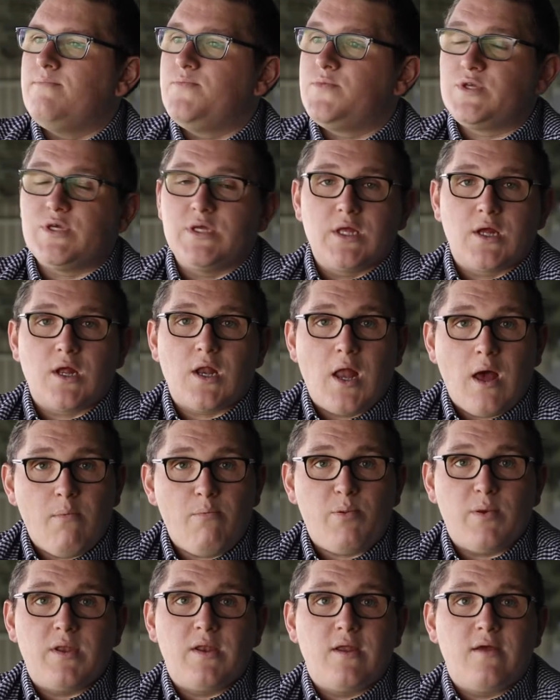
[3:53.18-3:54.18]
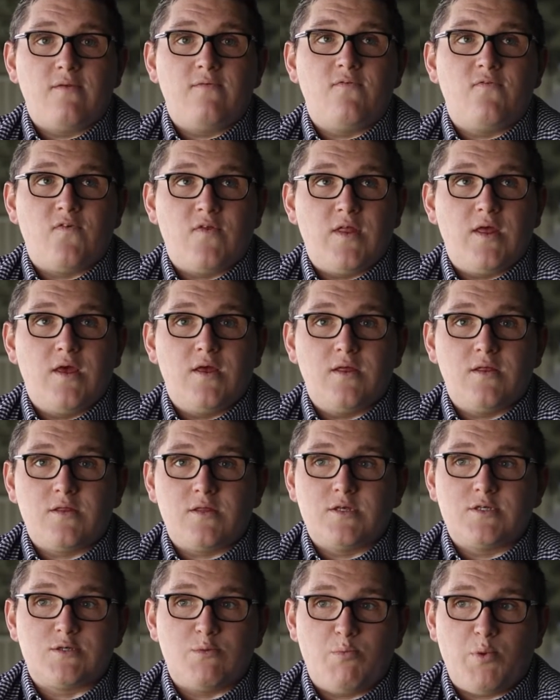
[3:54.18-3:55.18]
to the club and for the
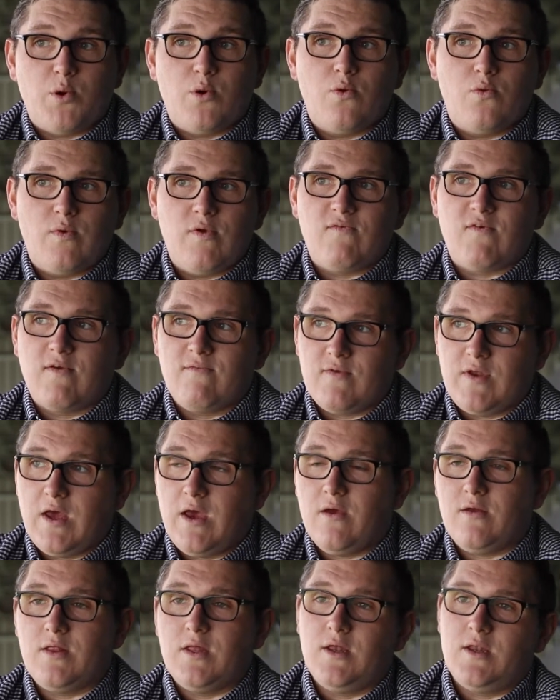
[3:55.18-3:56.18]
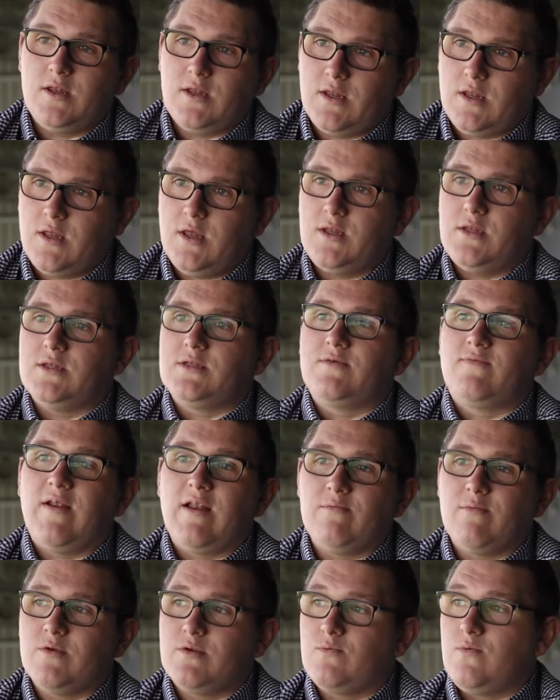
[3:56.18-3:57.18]
support we've given her and the
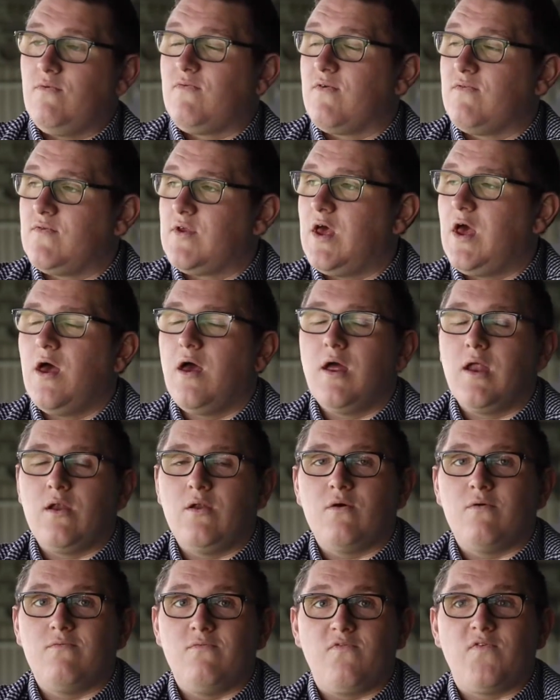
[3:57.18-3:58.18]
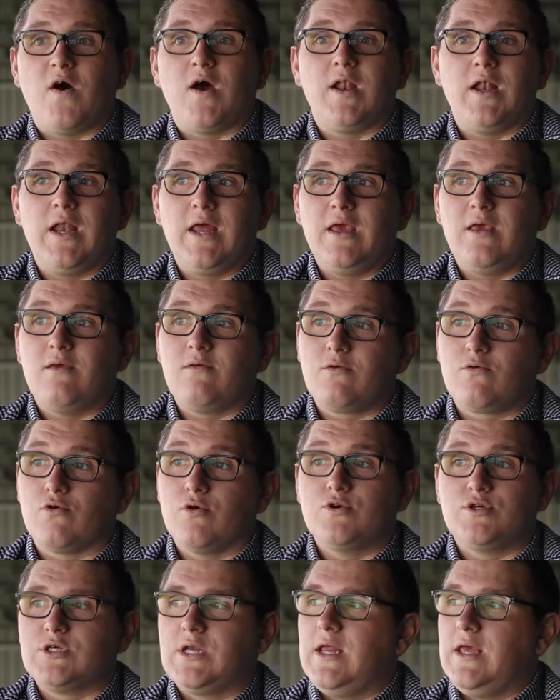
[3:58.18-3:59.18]
development we've given her, and finally,
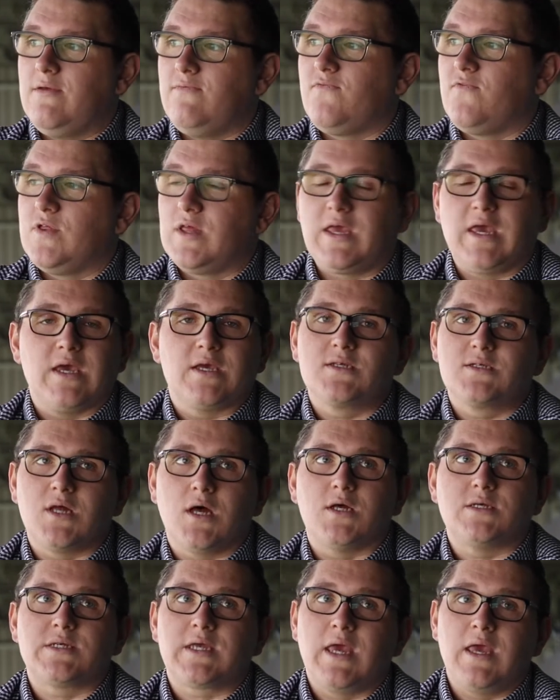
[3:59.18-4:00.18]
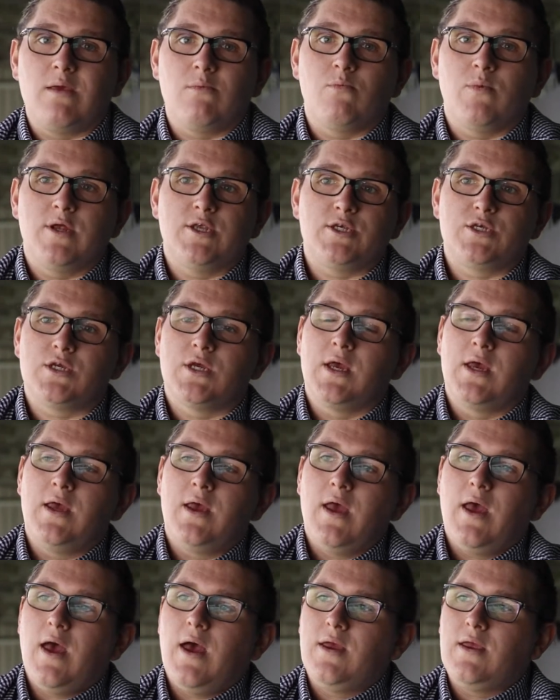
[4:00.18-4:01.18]
crucially, for the Kickstart scheme, which
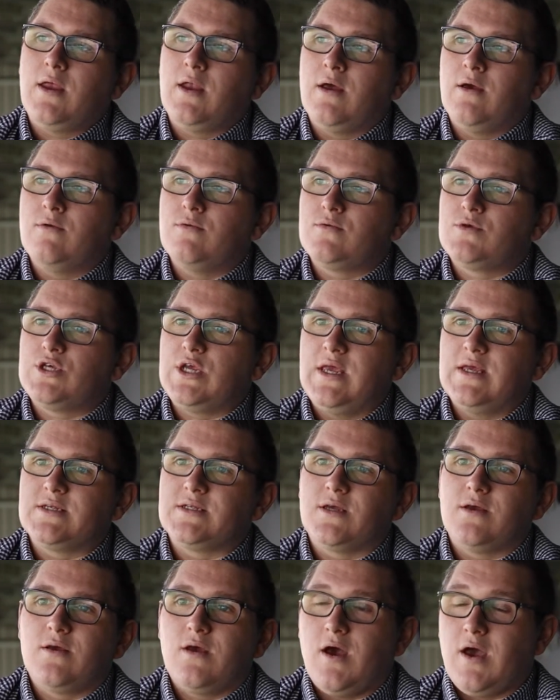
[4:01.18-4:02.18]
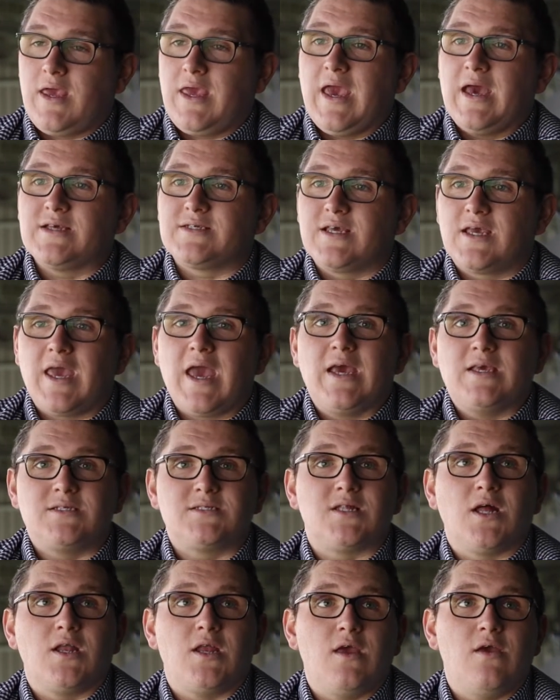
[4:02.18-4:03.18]
she is I guess a case
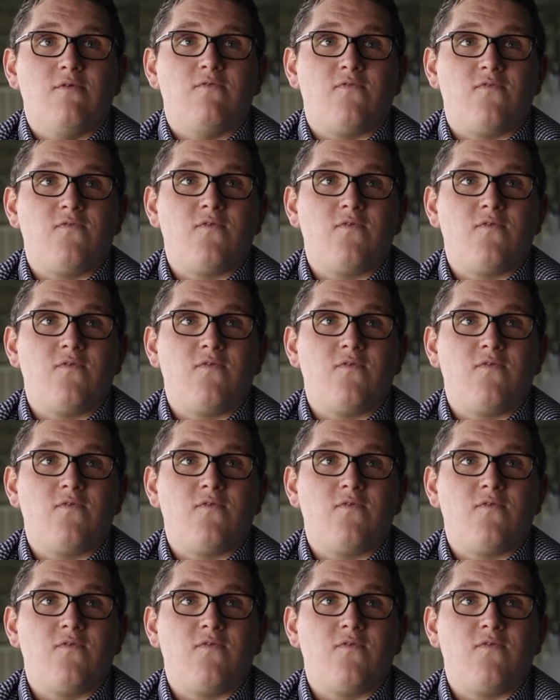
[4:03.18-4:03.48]
study of